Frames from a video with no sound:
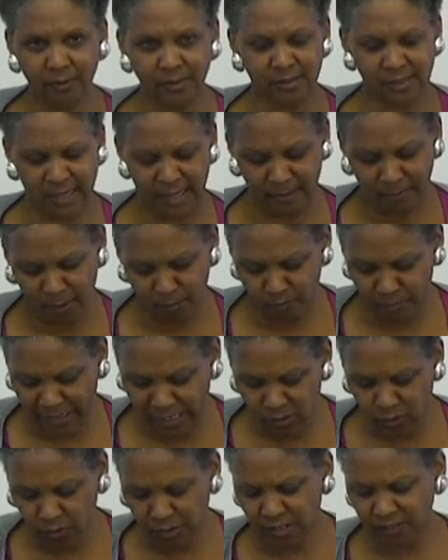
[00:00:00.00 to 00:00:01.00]
It's got to be
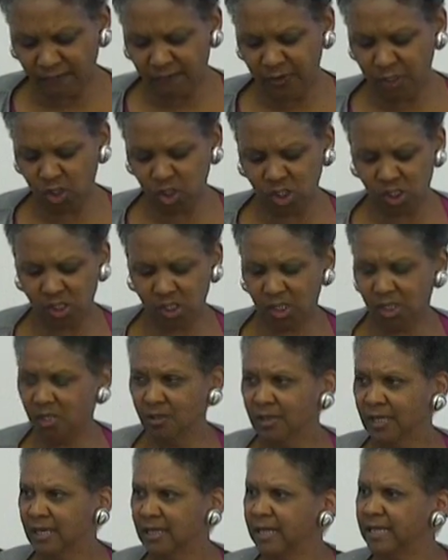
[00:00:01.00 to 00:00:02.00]
based on sufficiency.
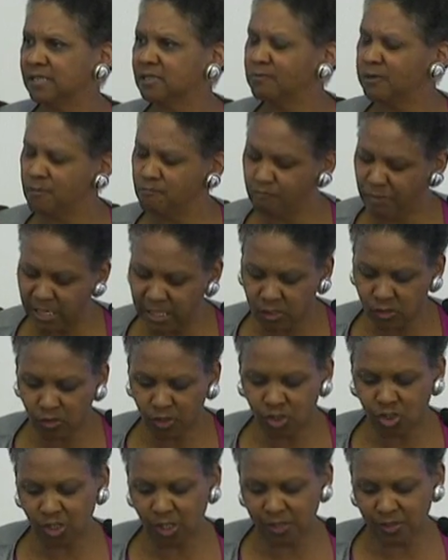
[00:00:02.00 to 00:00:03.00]
It has to be based
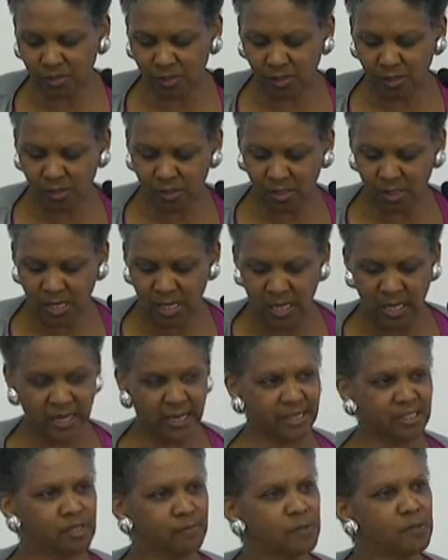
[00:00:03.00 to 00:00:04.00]
on justice. It
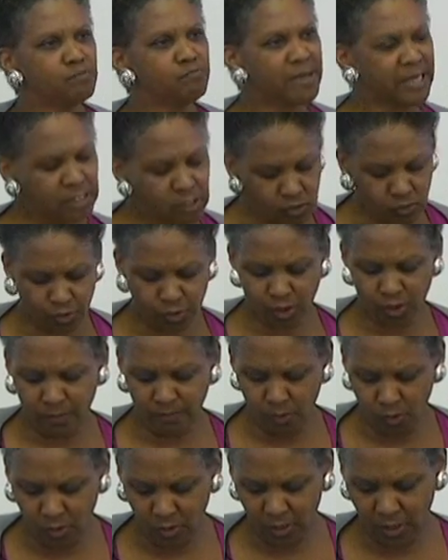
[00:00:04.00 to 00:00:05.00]
has to be based on
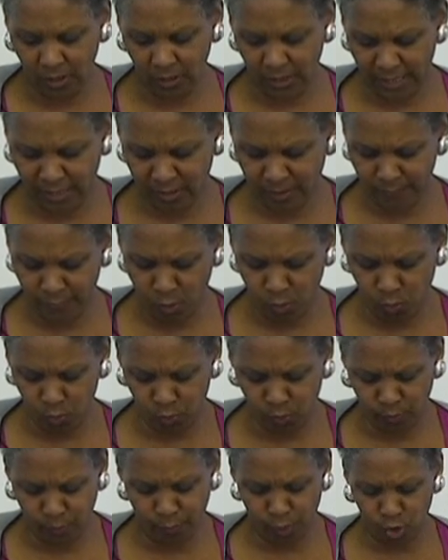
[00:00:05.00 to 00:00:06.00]
community as
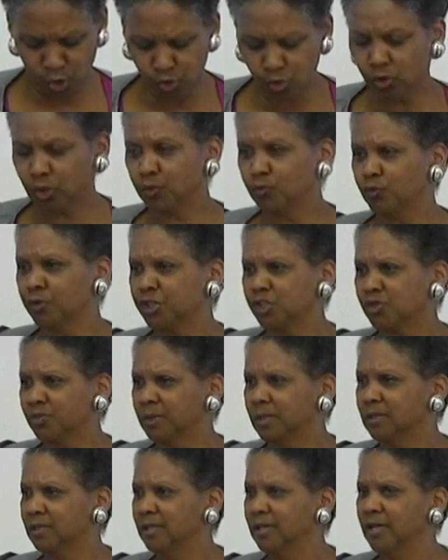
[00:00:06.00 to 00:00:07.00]
opposed to personal
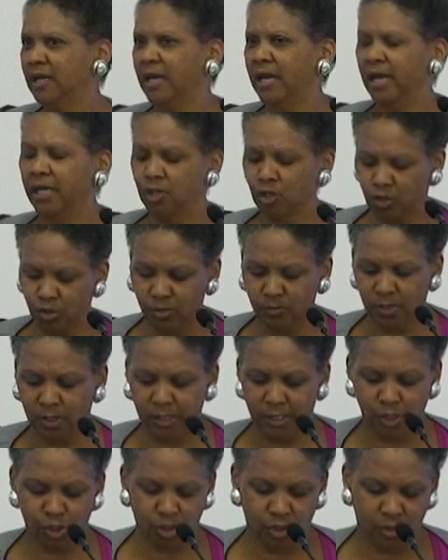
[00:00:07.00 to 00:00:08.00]
enrichment and the
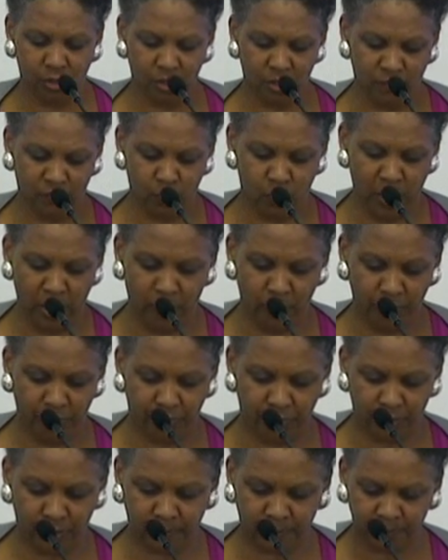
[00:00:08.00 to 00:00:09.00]
accumulation of
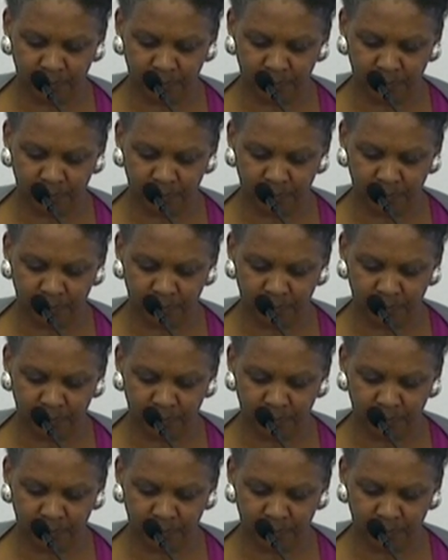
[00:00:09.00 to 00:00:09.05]
wealth.